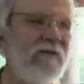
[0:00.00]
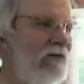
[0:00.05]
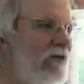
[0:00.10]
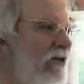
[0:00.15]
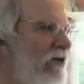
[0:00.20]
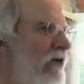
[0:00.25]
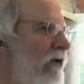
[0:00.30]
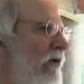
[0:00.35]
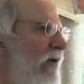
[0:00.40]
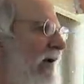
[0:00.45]

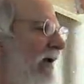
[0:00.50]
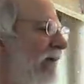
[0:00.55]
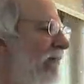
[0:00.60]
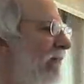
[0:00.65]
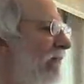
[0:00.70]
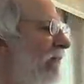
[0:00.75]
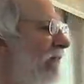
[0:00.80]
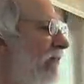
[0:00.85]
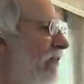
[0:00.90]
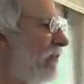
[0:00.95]
you don't
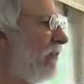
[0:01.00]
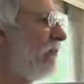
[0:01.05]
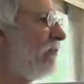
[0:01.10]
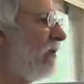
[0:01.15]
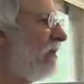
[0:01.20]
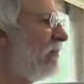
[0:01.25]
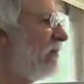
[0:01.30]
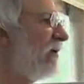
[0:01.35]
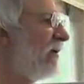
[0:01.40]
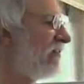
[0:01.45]
have the
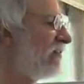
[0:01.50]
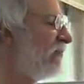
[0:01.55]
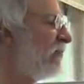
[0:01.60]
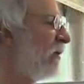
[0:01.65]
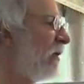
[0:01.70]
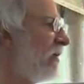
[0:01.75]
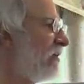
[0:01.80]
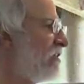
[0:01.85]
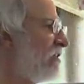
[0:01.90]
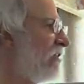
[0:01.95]
reproductive
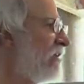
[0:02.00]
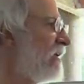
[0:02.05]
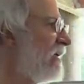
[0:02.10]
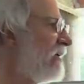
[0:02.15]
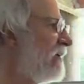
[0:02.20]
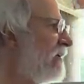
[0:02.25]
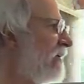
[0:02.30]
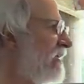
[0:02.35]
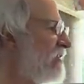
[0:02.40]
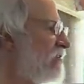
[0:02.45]
parts you
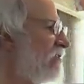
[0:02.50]
need.